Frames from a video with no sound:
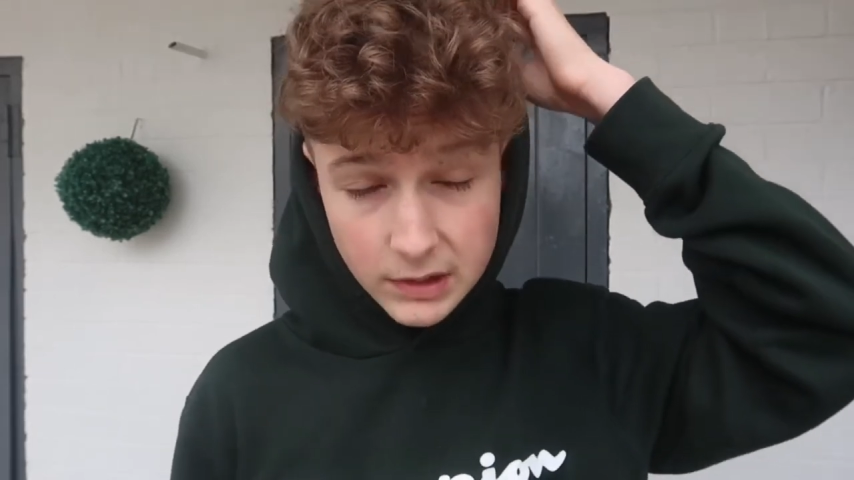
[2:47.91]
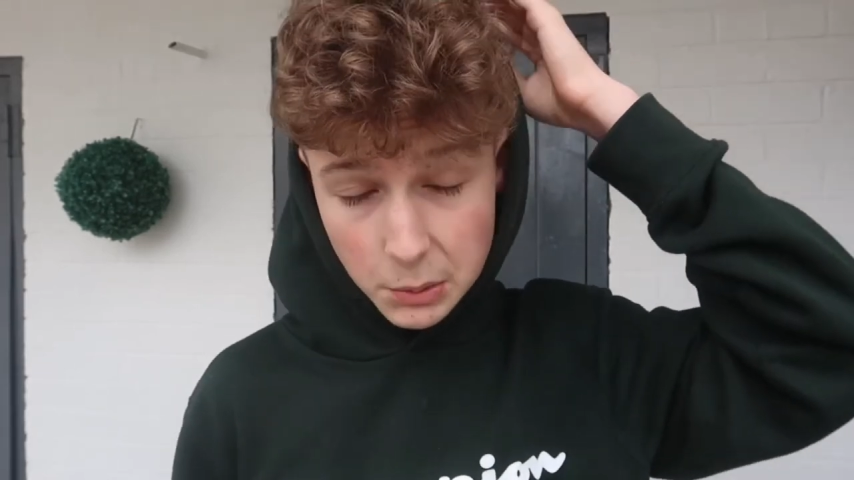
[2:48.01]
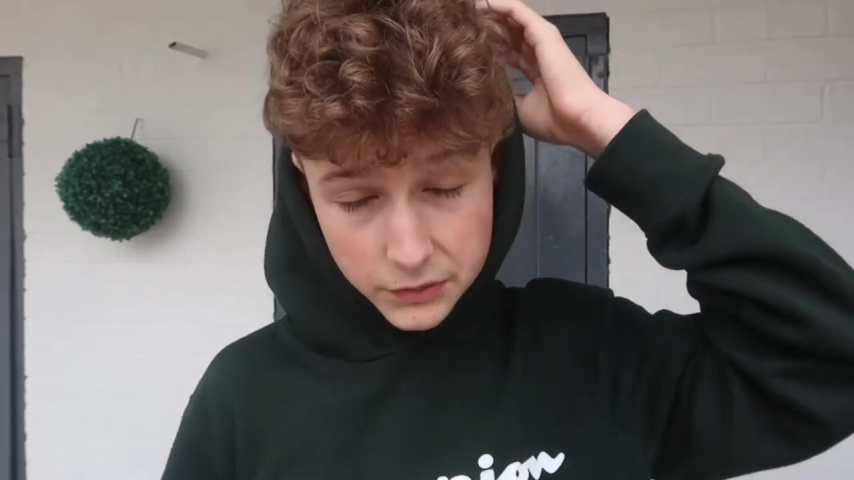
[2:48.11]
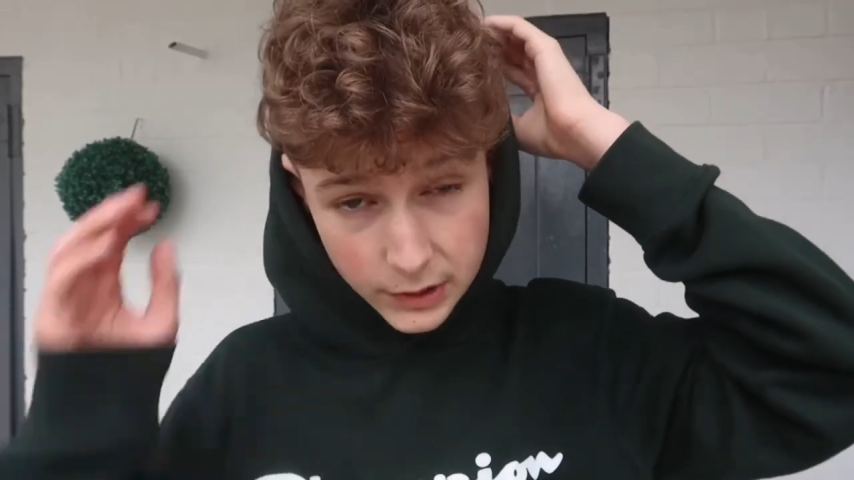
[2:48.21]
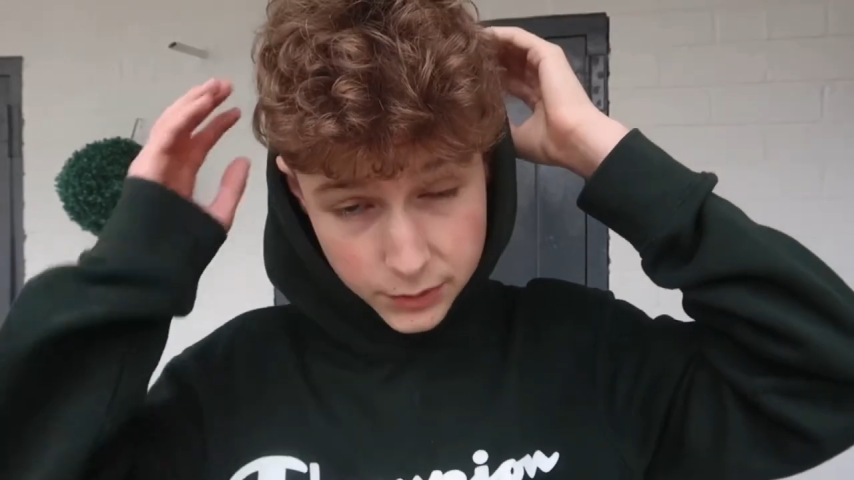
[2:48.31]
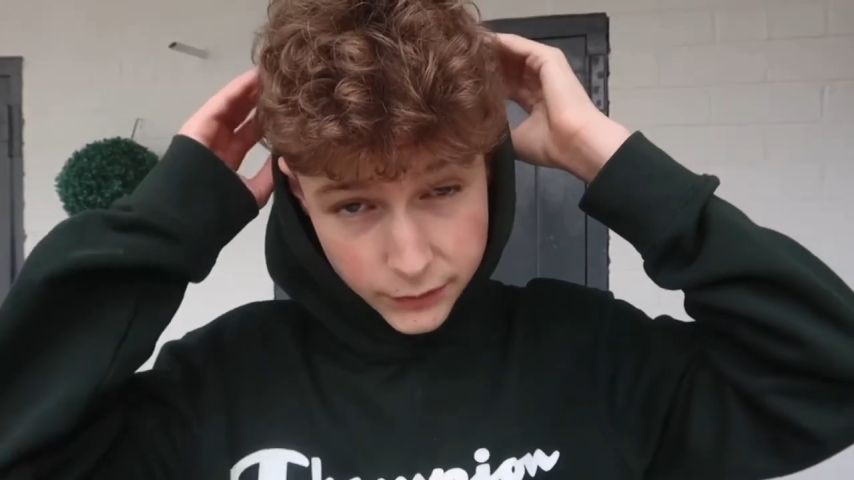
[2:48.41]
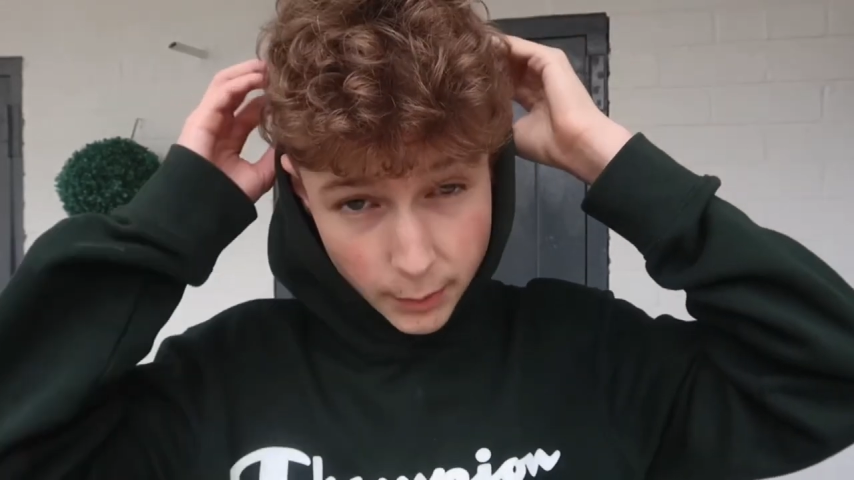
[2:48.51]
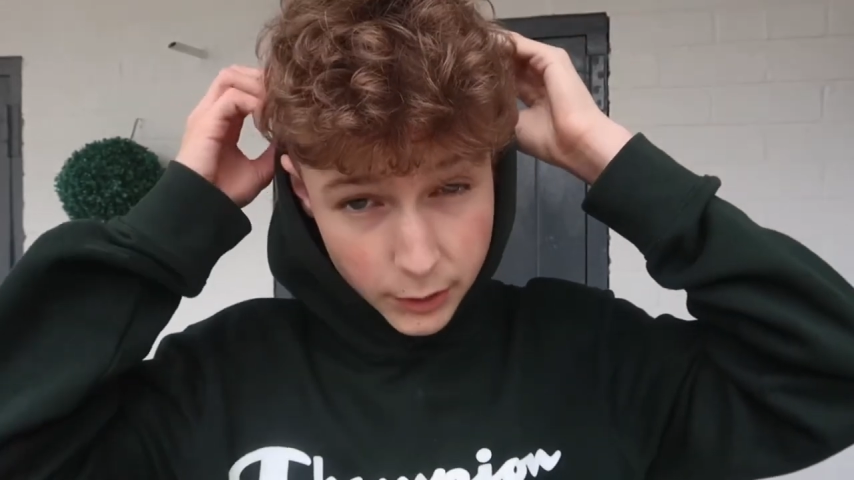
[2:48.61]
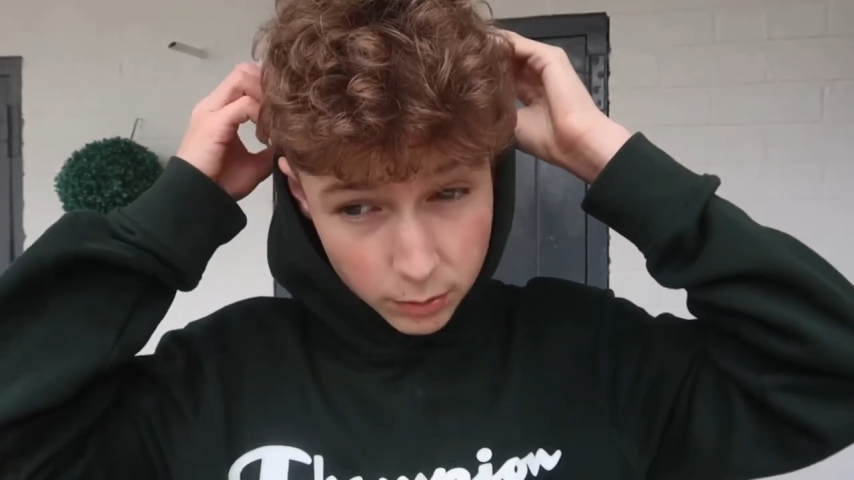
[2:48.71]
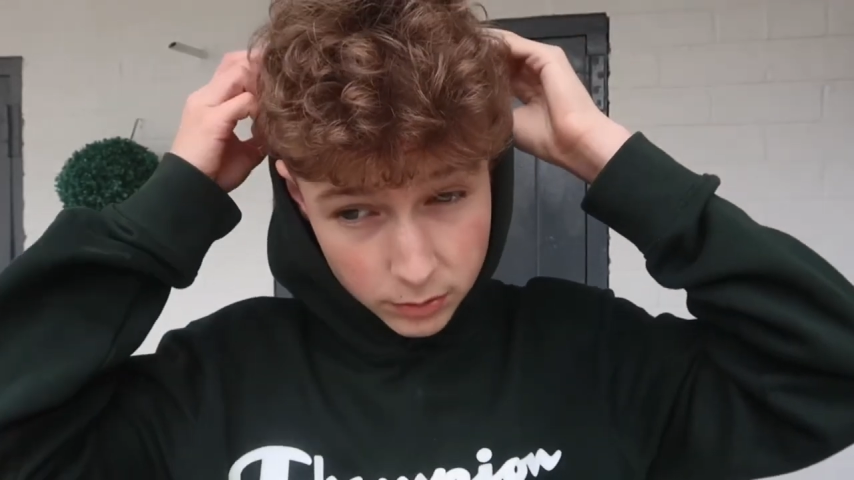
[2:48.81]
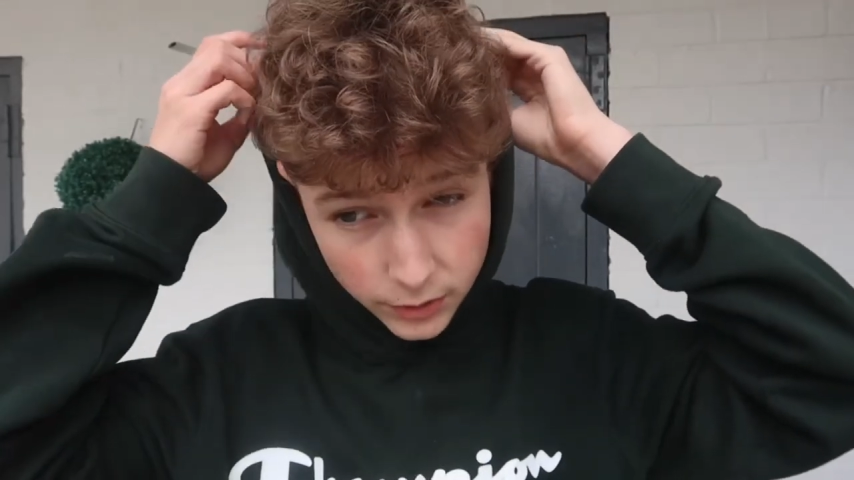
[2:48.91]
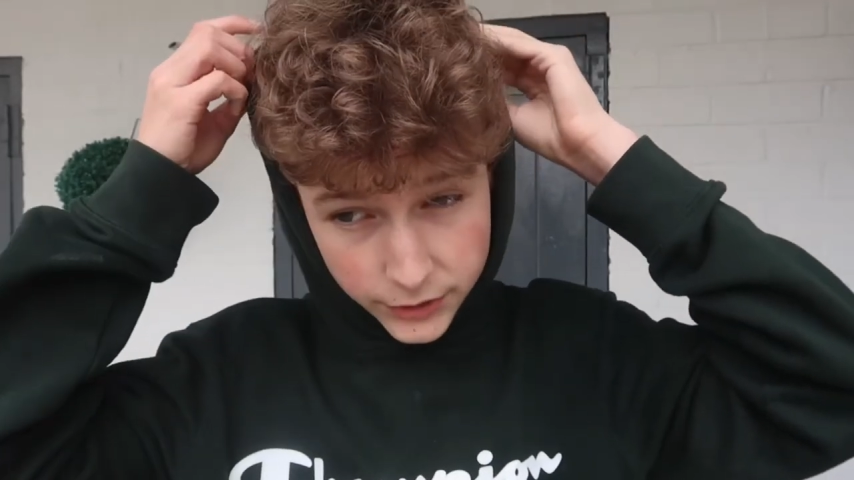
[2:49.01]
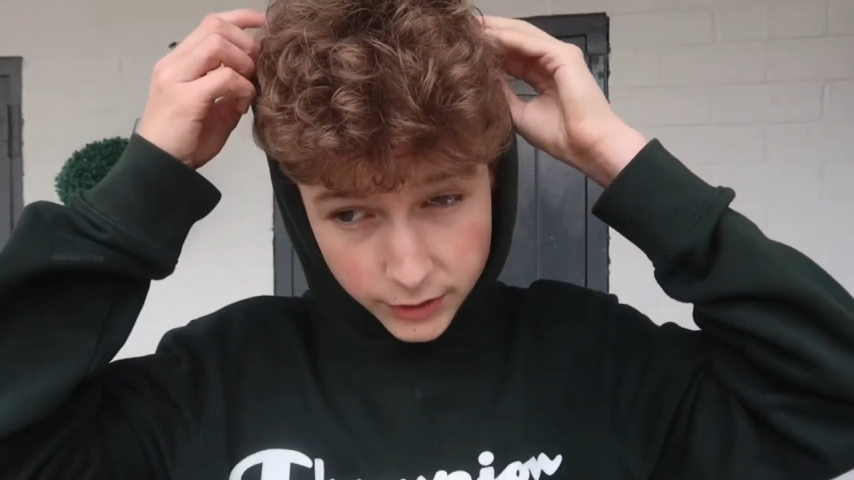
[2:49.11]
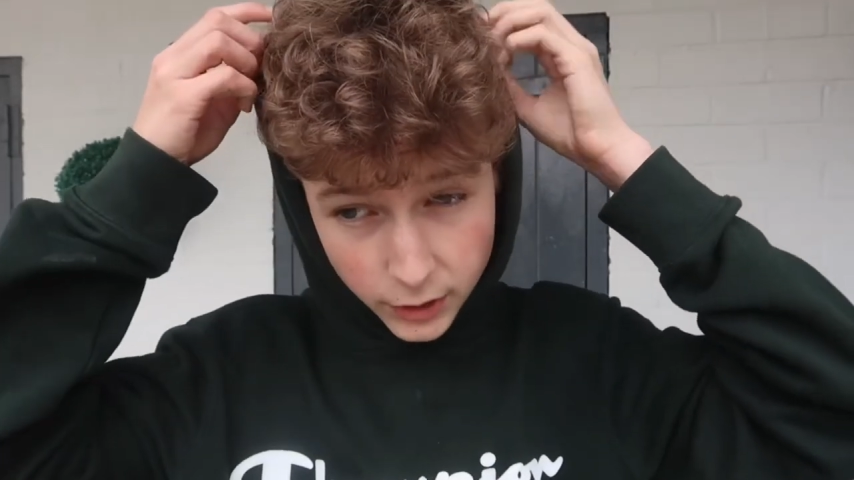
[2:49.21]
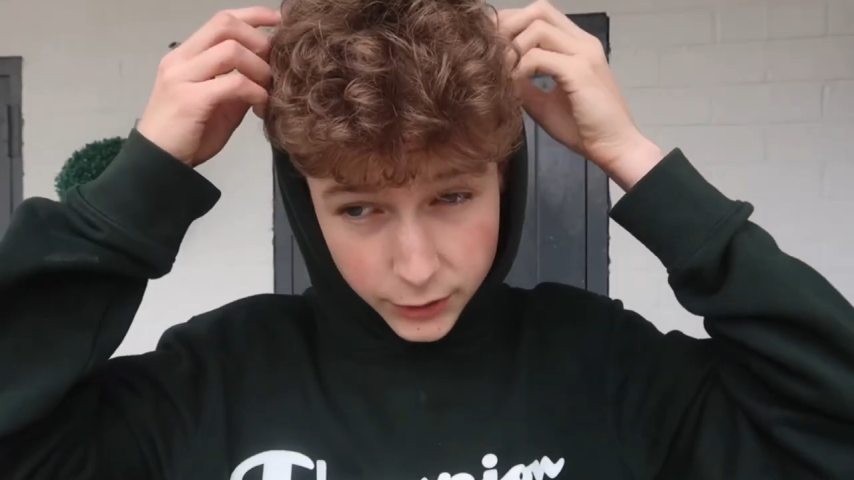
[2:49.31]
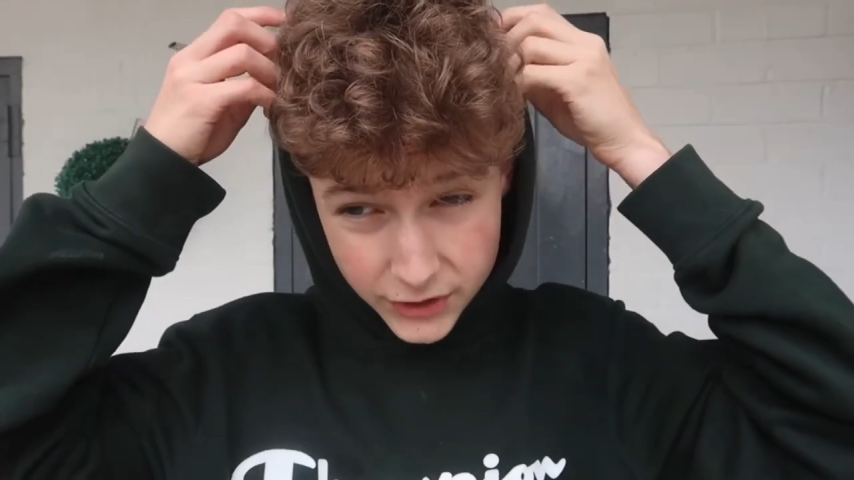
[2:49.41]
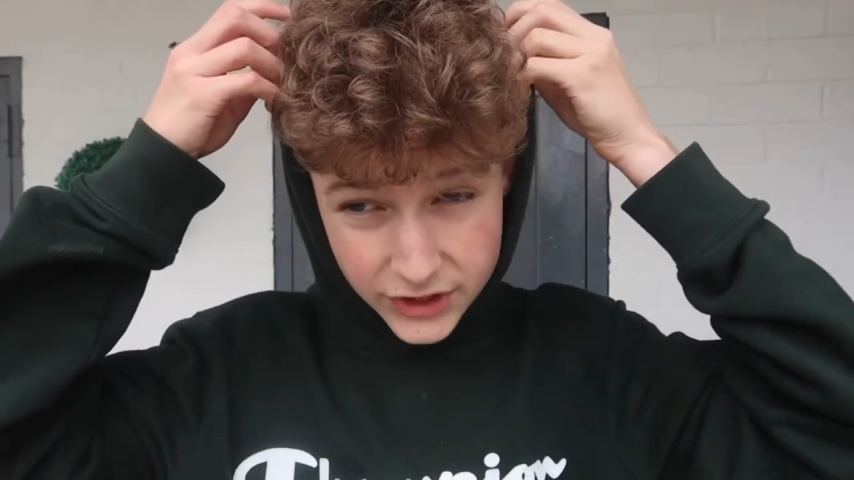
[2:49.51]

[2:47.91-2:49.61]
it was phenomenal under